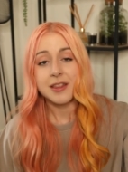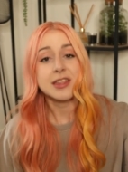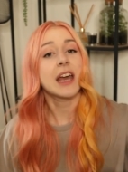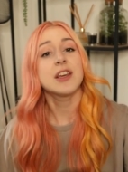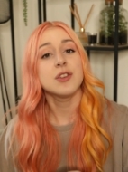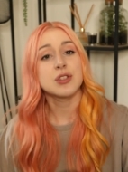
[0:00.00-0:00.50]

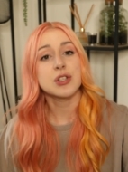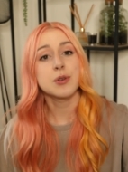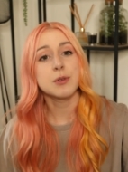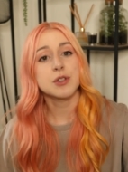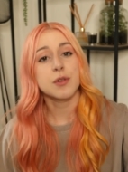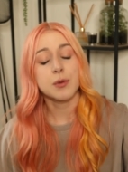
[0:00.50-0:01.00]
thank you so
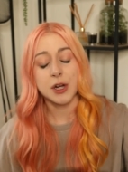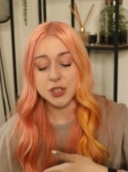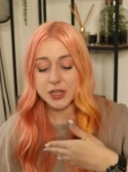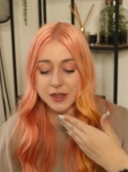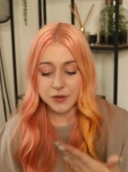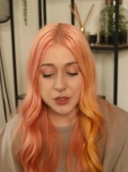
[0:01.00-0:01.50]
much for
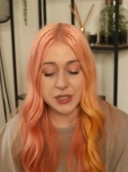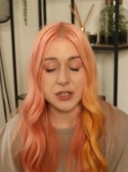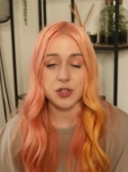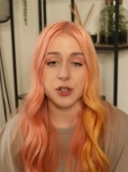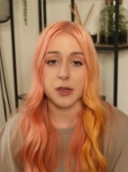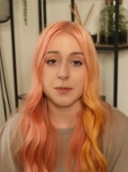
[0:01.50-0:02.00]
watching. If you did
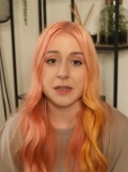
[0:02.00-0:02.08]
enjoy it,